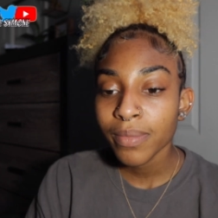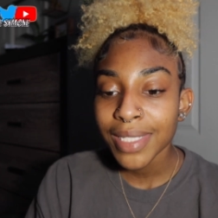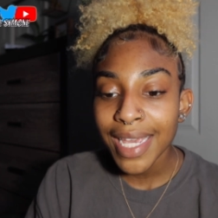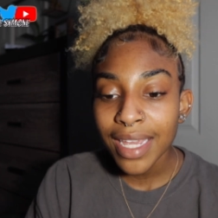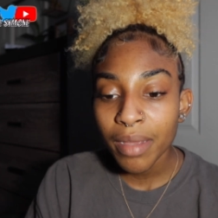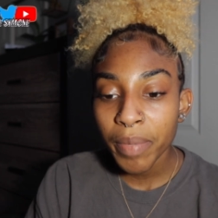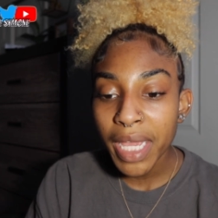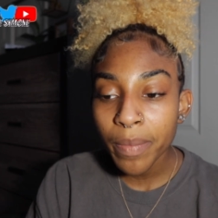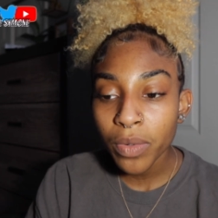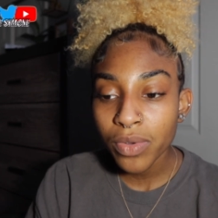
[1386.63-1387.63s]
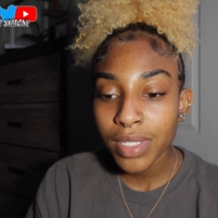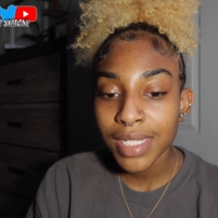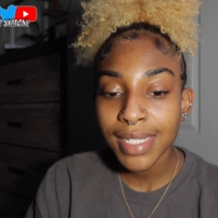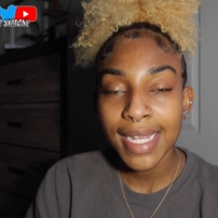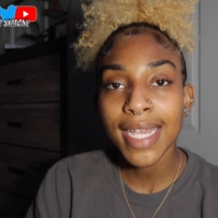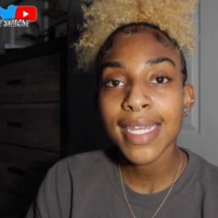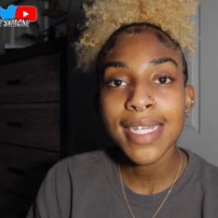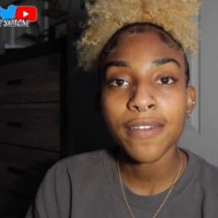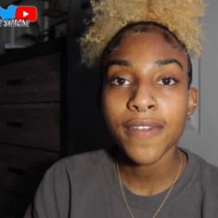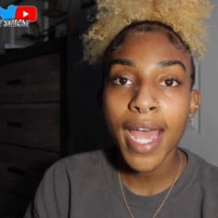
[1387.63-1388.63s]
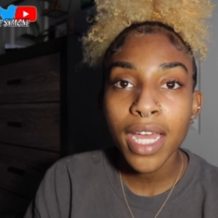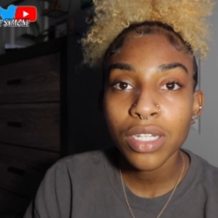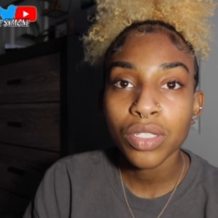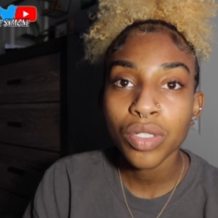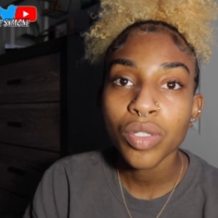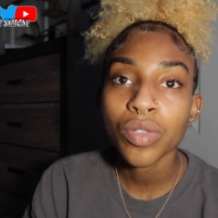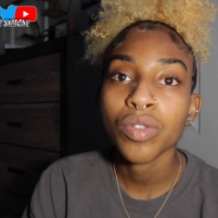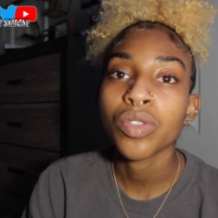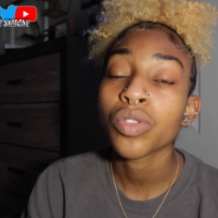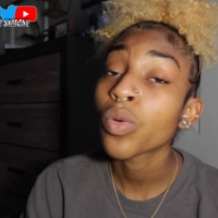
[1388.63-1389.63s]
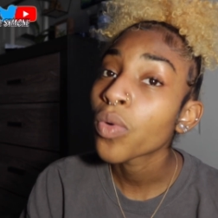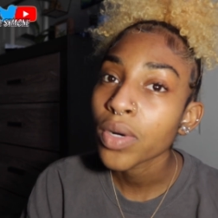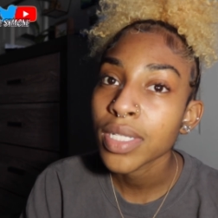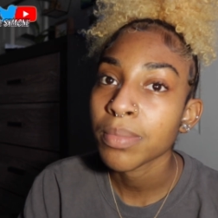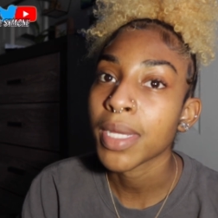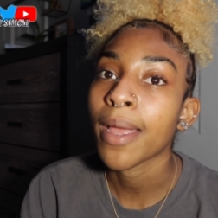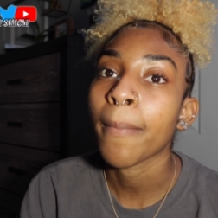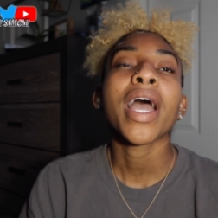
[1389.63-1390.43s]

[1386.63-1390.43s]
taking people's negative attitudes towards me,